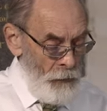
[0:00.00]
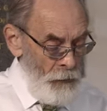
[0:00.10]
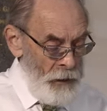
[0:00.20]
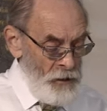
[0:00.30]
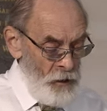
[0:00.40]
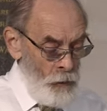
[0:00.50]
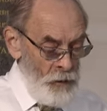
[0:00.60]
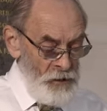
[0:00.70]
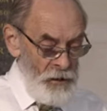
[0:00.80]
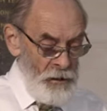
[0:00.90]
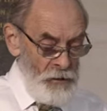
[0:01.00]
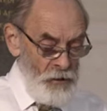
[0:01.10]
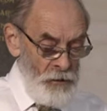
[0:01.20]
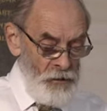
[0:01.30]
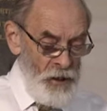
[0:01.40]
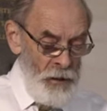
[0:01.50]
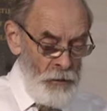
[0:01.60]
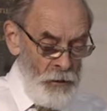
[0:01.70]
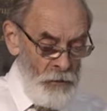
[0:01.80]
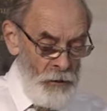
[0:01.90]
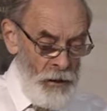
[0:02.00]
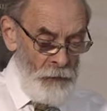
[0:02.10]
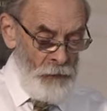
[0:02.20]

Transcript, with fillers: He told us in John chapter 3 and